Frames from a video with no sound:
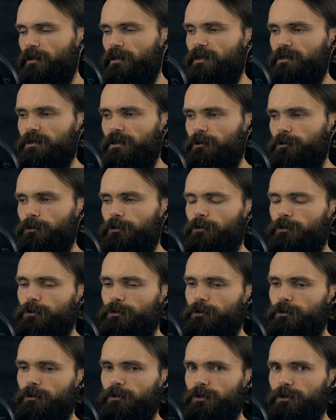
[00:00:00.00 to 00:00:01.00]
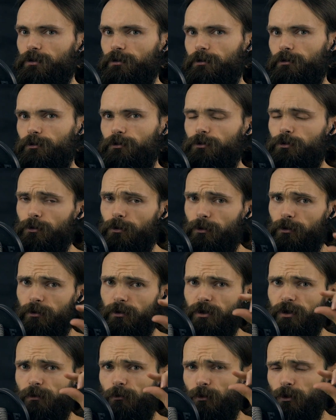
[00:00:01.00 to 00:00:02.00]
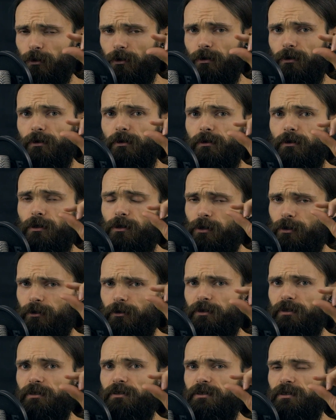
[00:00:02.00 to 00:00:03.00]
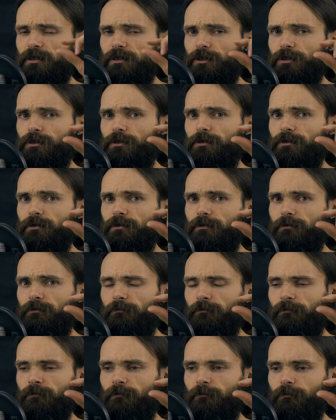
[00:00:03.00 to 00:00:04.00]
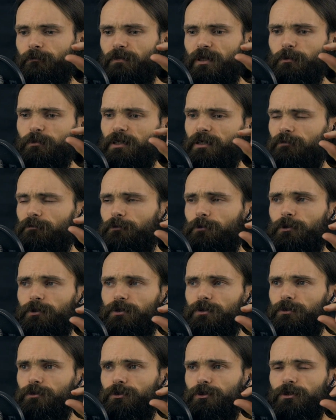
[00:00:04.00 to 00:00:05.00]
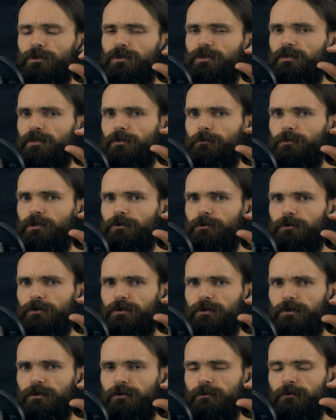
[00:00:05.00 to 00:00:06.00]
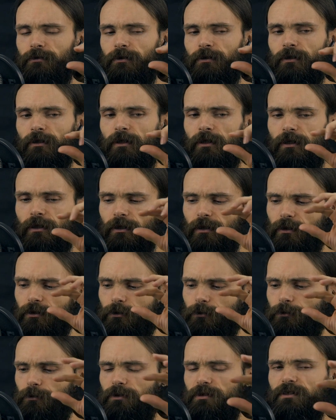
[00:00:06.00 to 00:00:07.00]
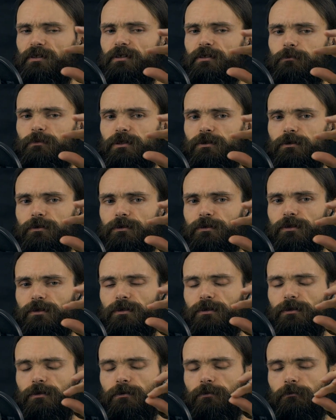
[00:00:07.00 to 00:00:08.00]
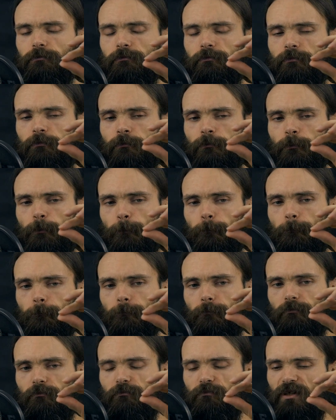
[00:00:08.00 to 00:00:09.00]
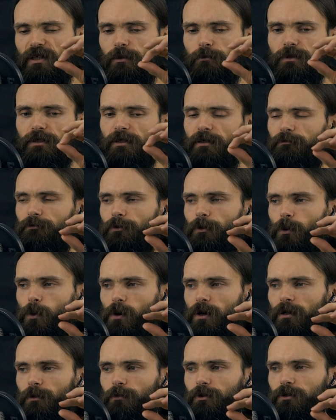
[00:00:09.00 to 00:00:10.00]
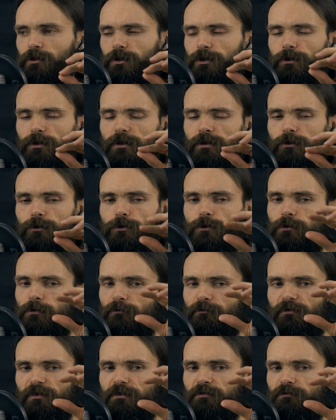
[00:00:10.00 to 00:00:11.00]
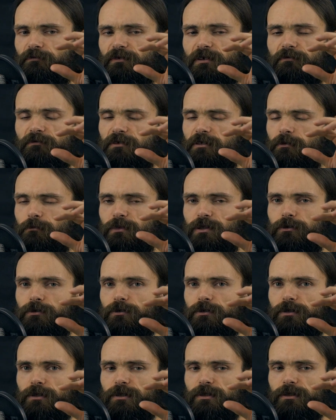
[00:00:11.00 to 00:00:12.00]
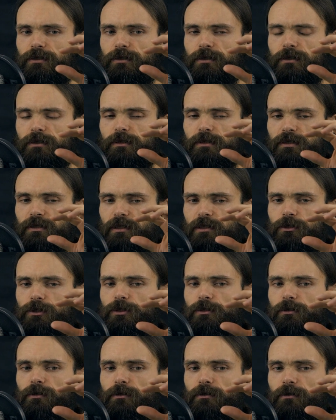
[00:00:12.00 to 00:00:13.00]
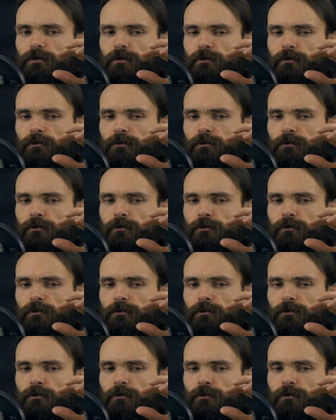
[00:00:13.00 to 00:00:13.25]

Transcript: As I told you, also do small learning session. Maybe at first just 10 minutes. You do 10 minutes. Maybe after 1 month you can do 15 minutes session.